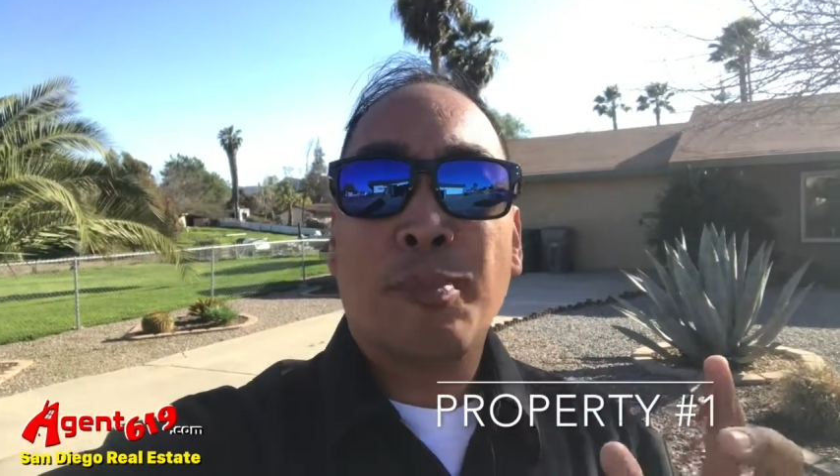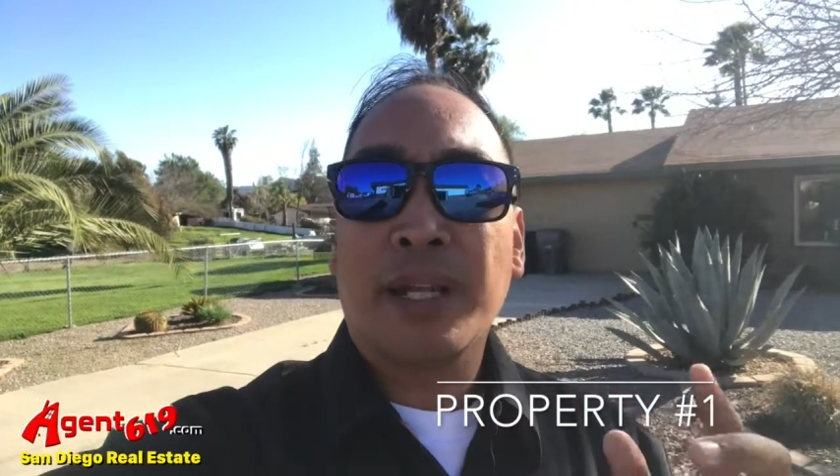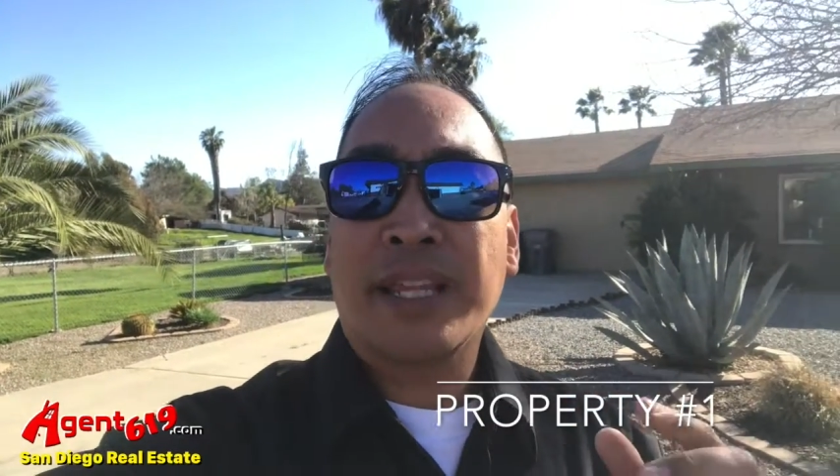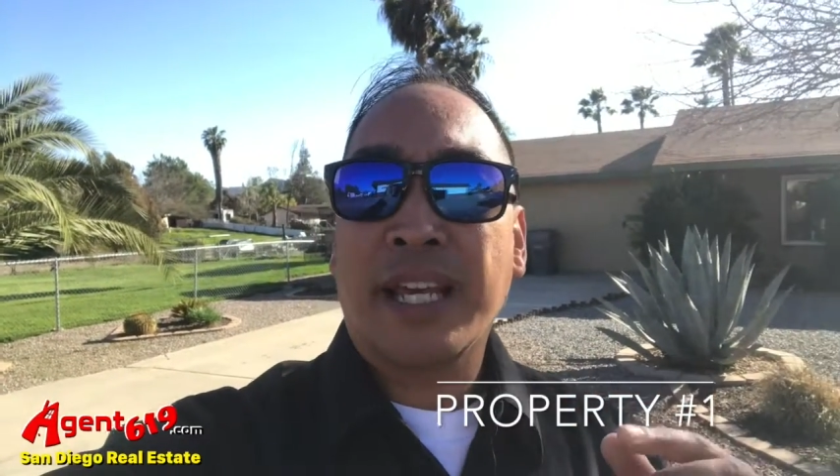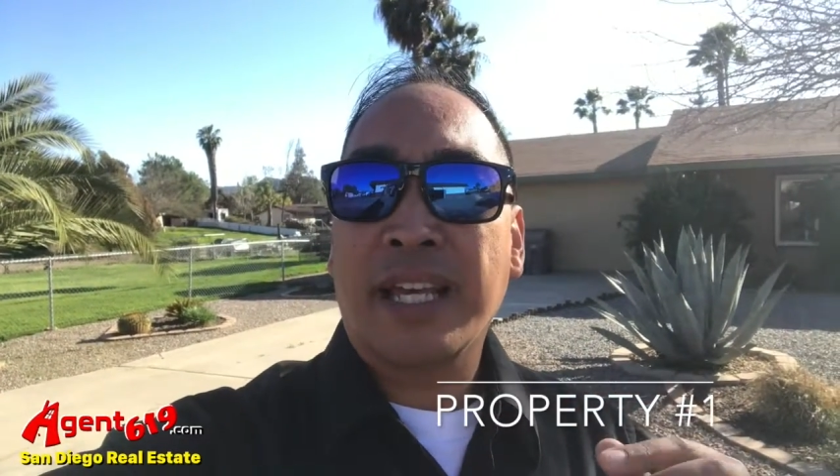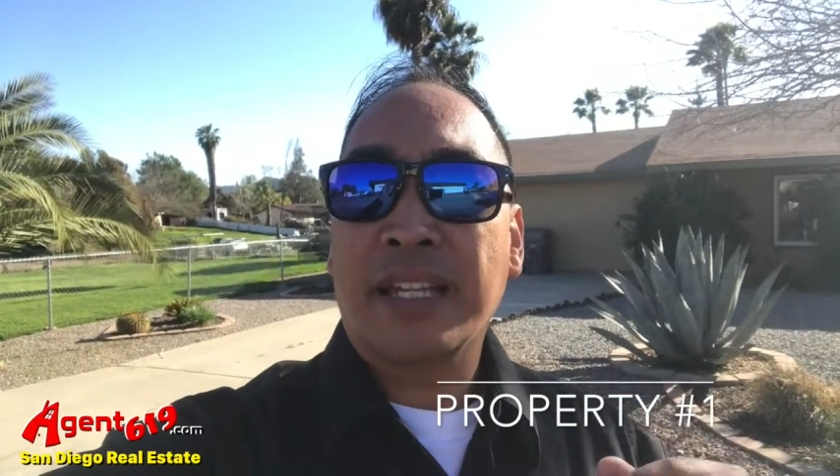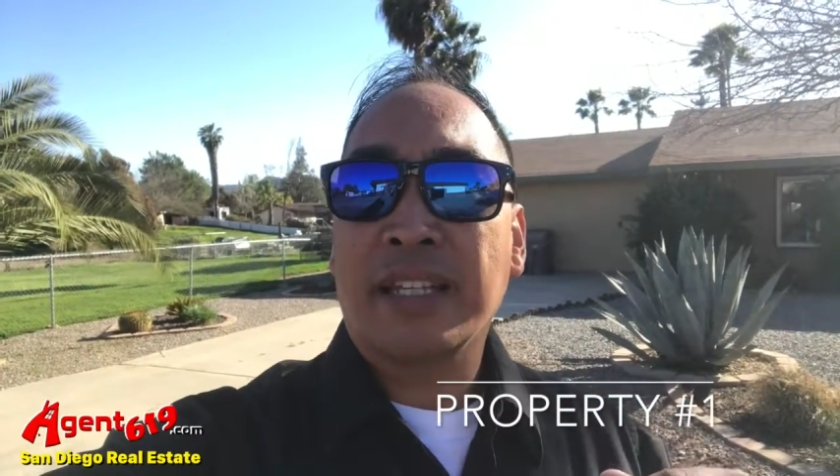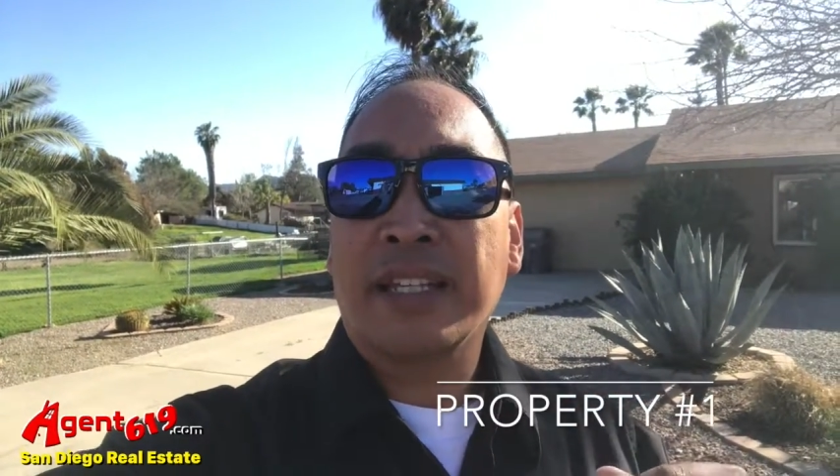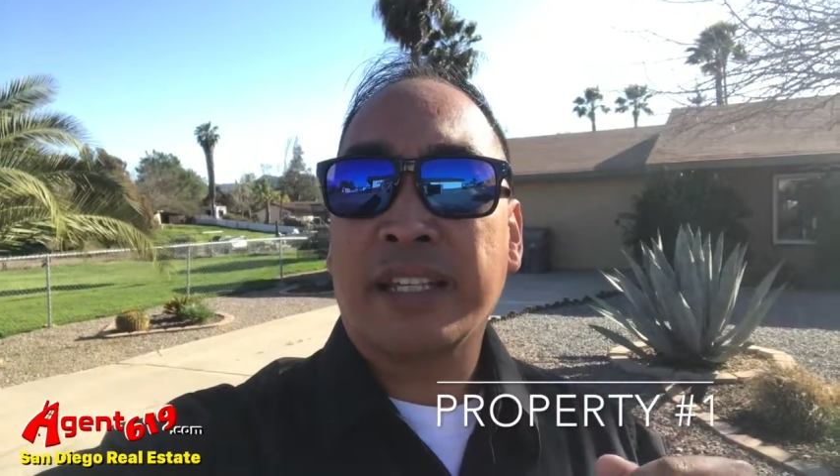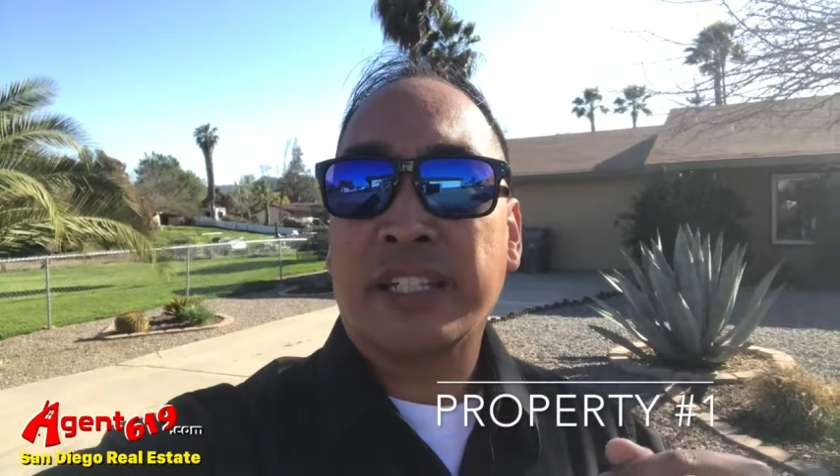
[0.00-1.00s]
but
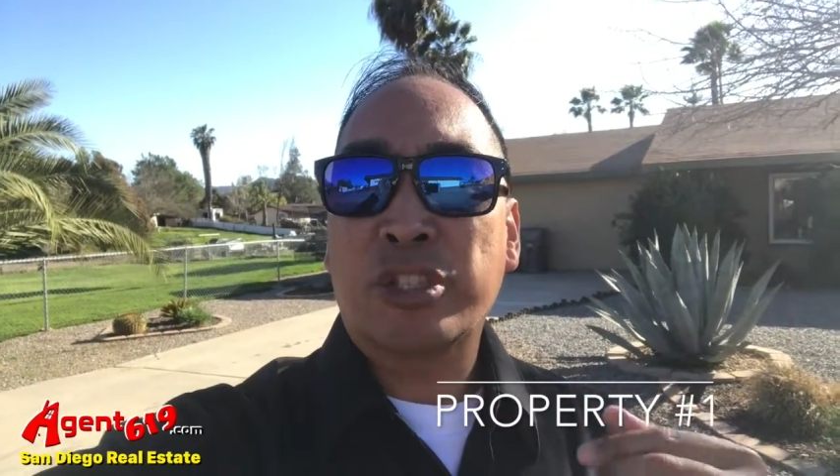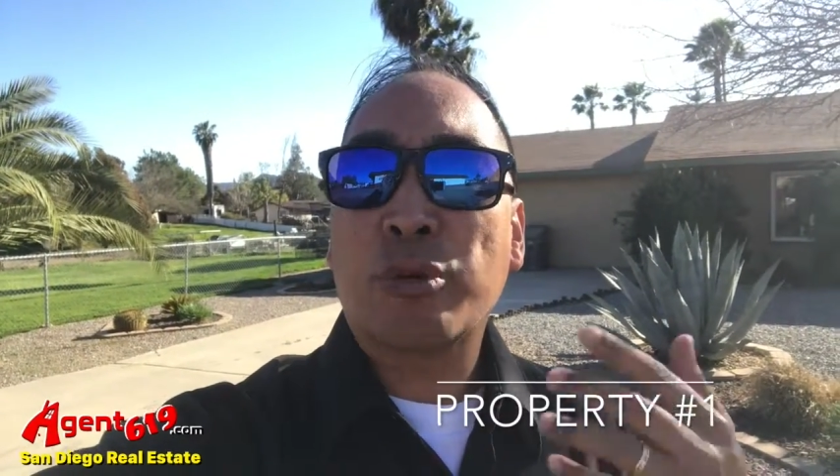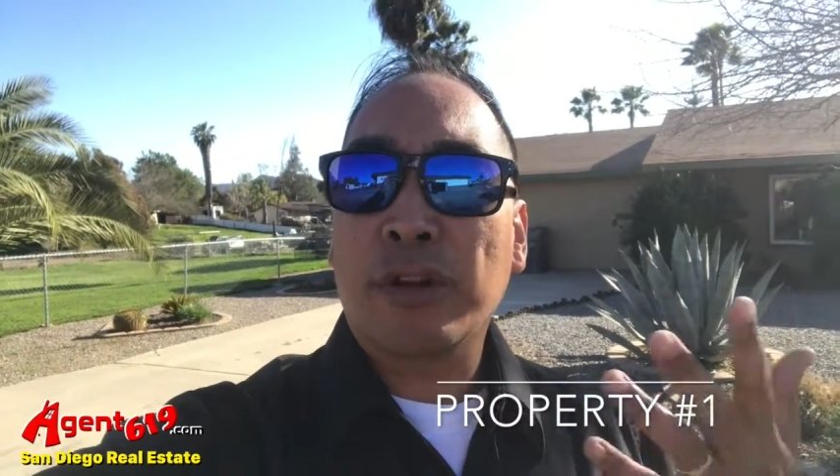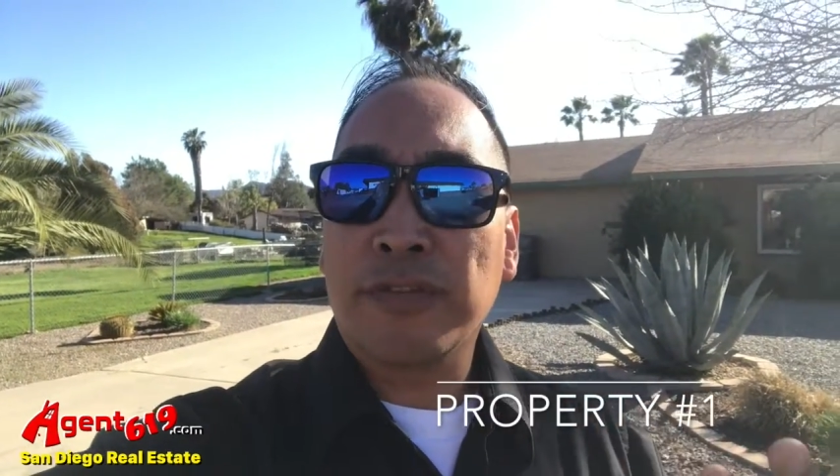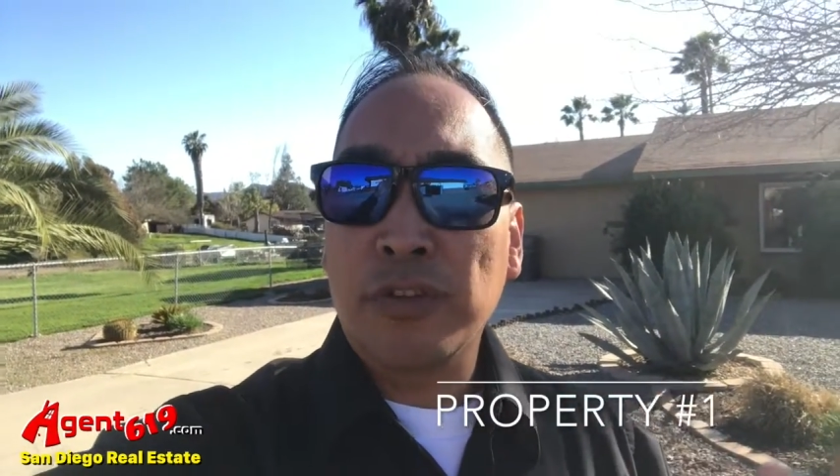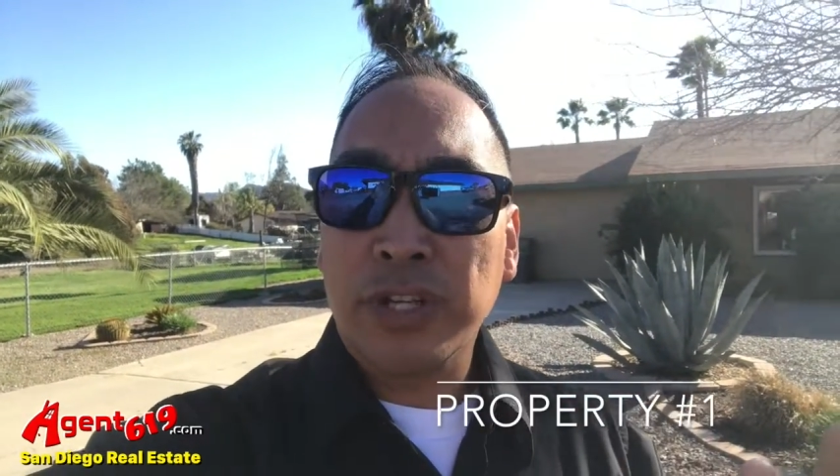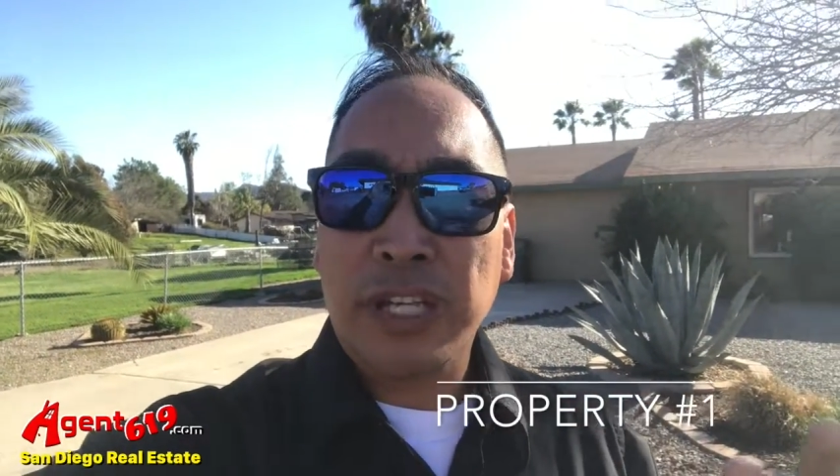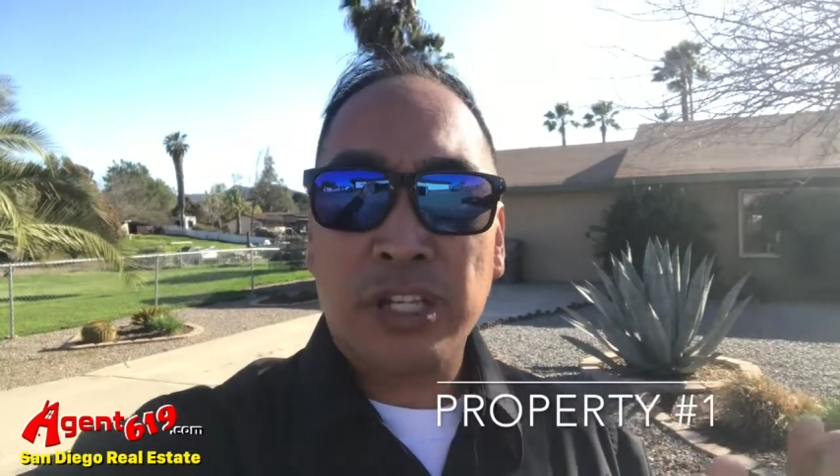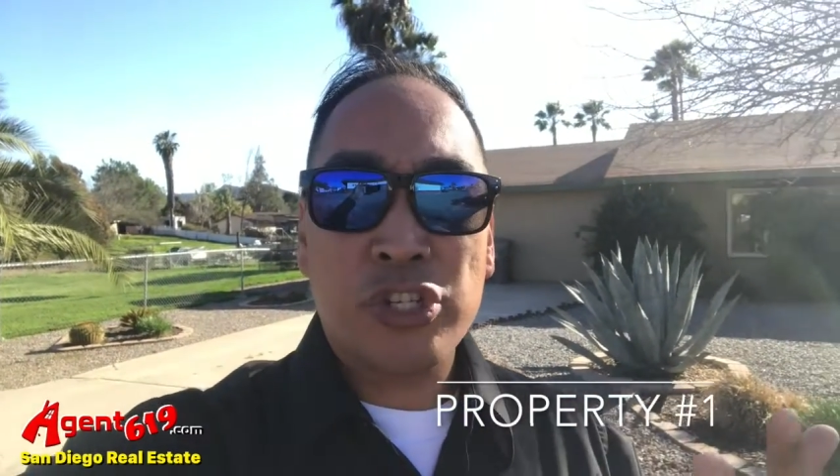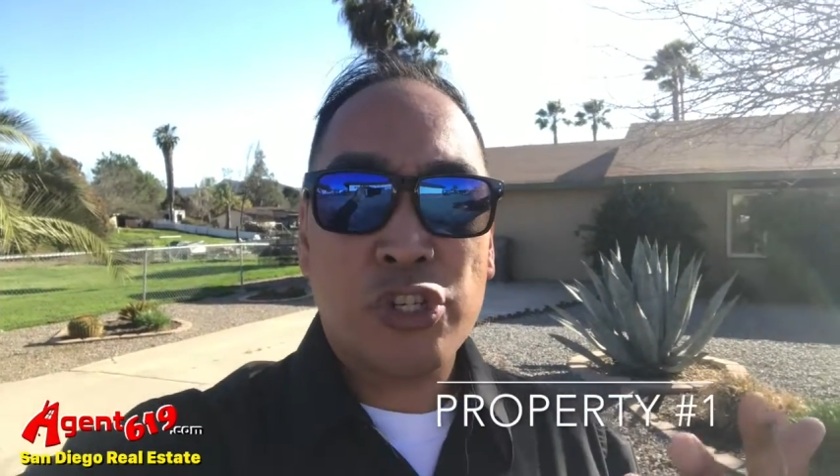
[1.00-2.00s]
then the square
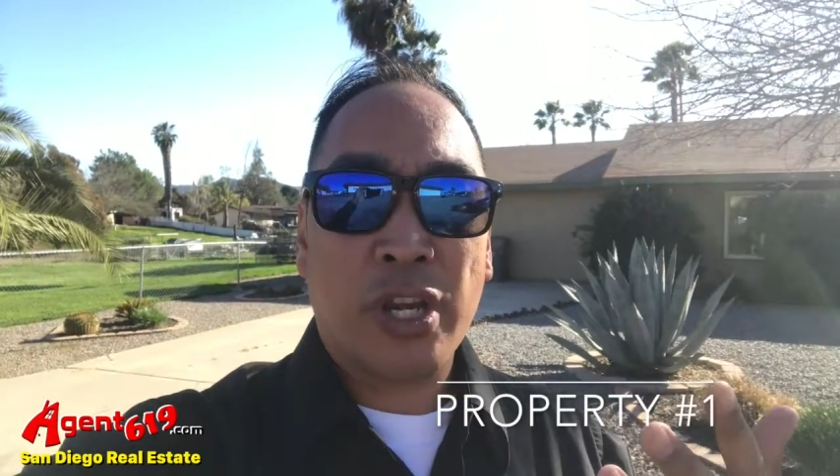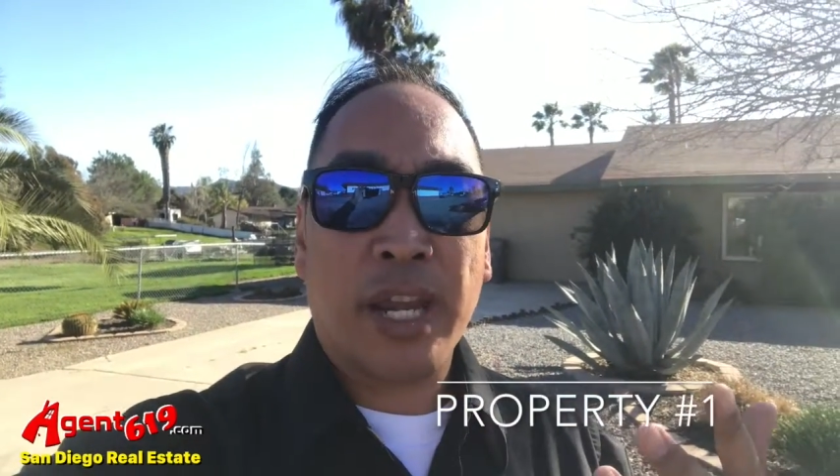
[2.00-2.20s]
footage